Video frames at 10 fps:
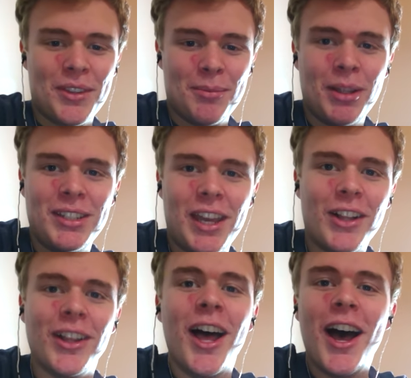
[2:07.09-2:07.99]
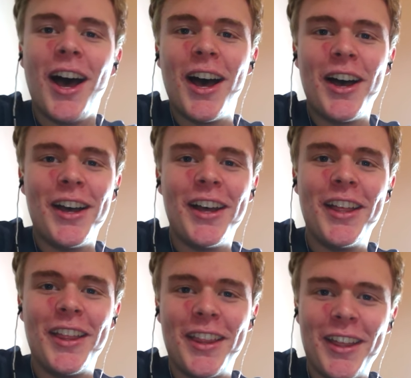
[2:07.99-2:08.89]
Bloody hell.
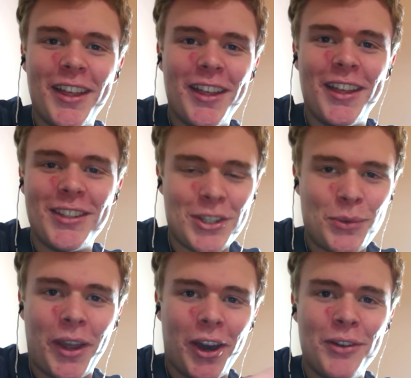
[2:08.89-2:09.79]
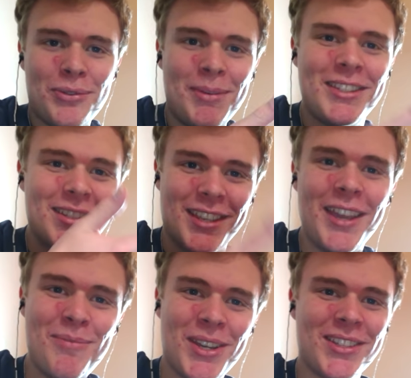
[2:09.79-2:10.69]
This is quite hard for me to
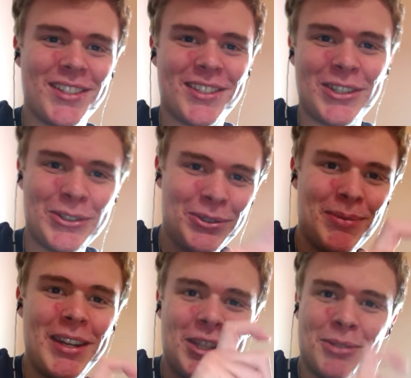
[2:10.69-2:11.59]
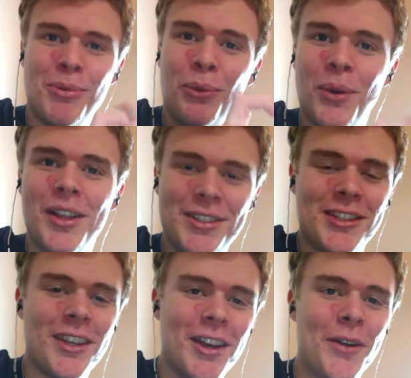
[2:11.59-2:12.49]
say because it's so many small words
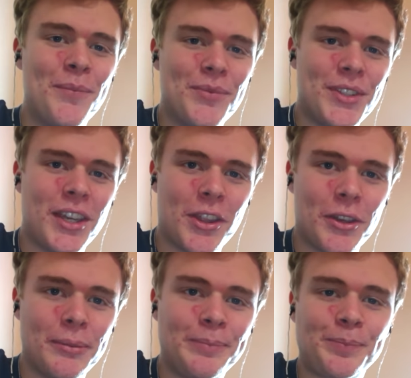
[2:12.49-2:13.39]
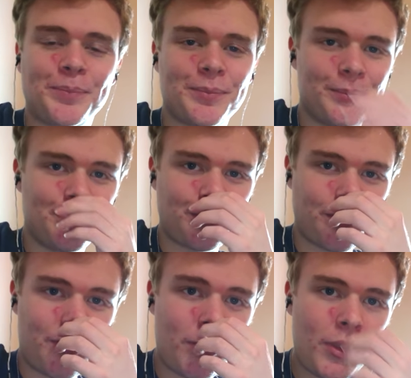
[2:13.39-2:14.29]
together.
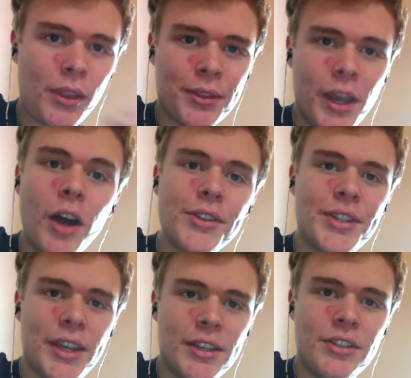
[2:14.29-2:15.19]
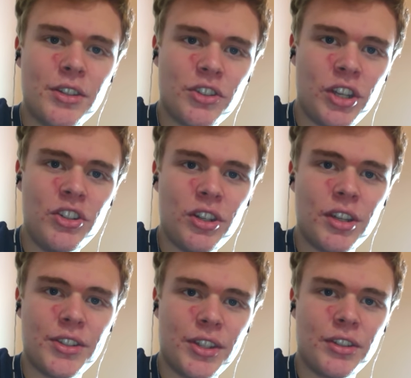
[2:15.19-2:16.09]
The answer is change in
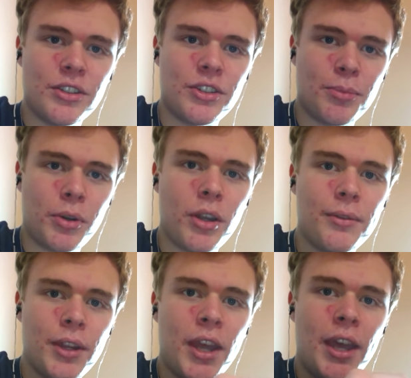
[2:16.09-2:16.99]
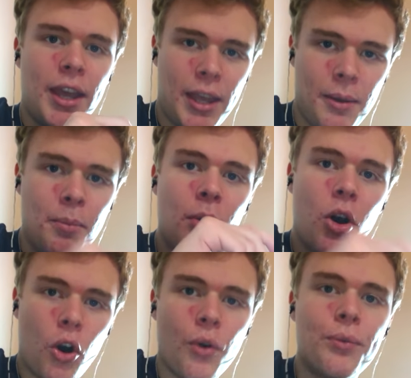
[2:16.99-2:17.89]
his status deprived him
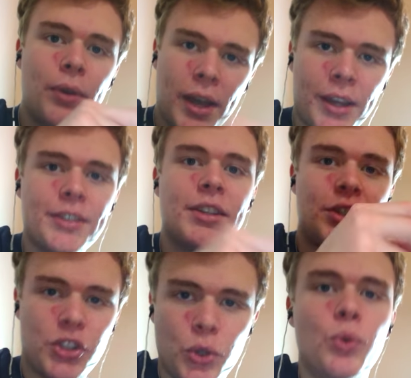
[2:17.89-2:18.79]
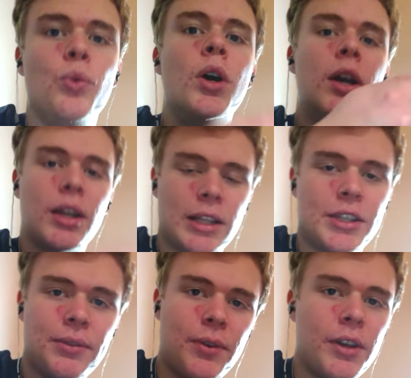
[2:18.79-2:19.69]
of access to
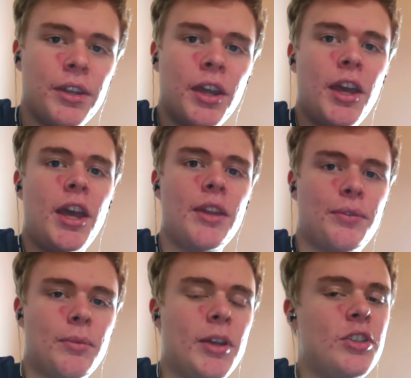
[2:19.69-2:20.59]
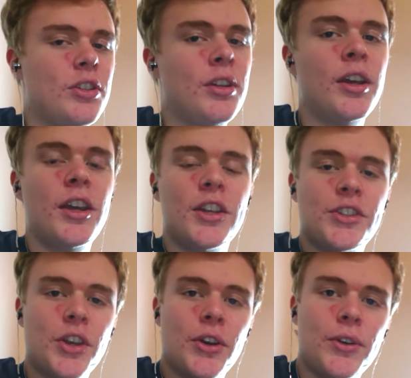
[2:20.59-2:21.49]
classified information.
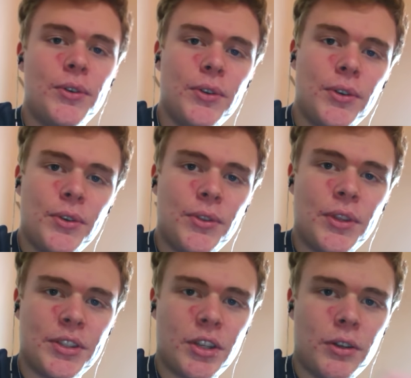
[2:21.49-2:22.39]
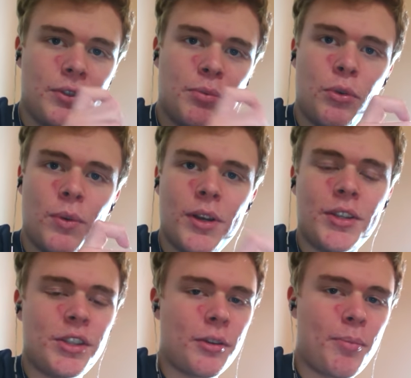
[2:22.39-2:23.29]
So there's a lot of small
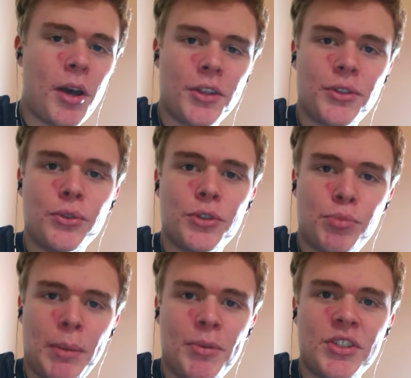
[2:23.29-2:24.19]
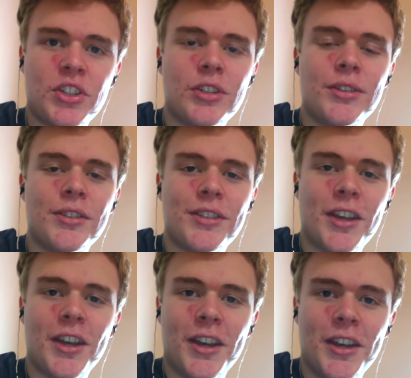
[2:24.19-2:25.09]
words like particles, prepositions.
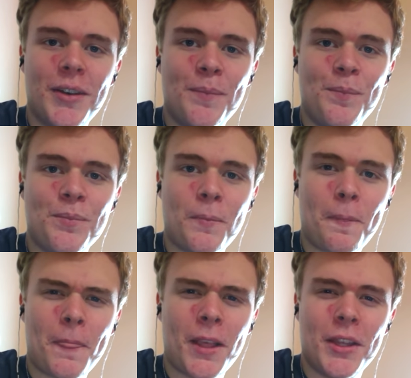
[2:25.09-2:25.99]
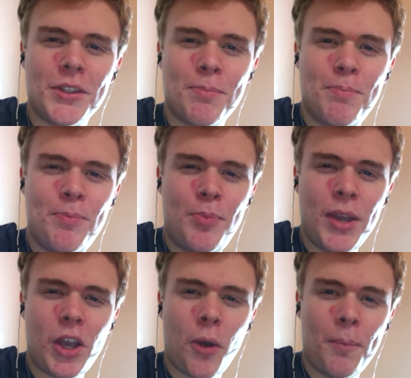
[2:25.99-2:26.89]
It's a
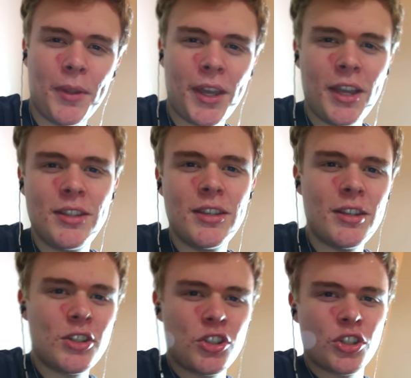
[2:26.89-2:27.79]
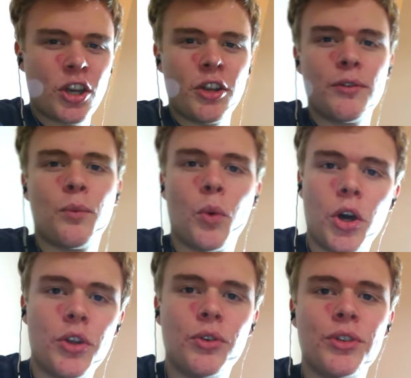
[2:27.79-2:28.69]
bit complicated. It's just kind of
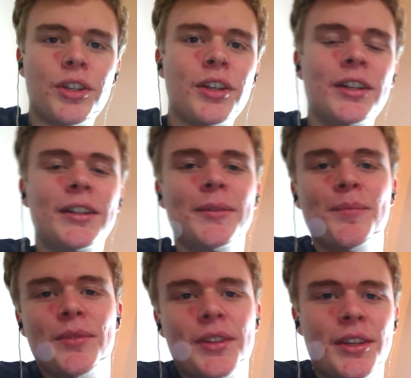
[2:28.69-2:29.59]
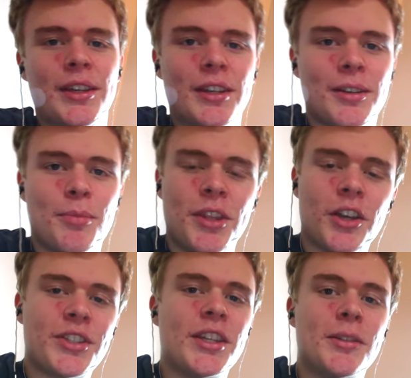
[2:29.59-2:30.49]
word order here. But the
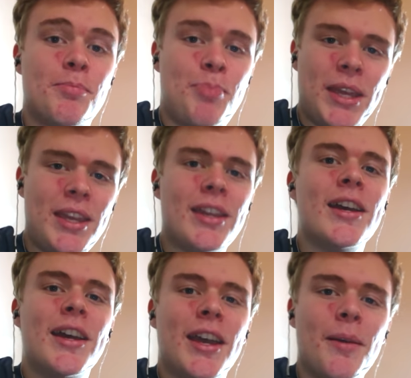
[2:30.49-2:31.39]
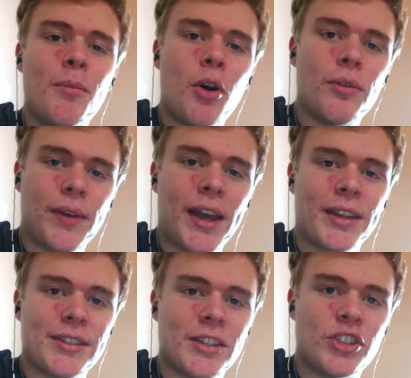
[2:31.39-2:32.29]
answer is B, him of
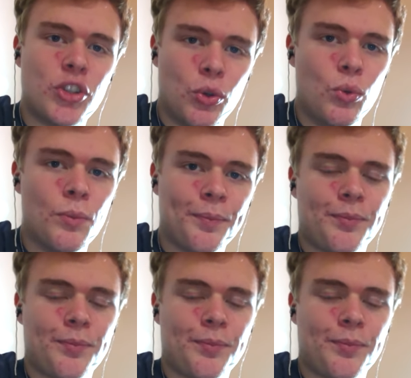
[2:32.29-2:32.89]
access to.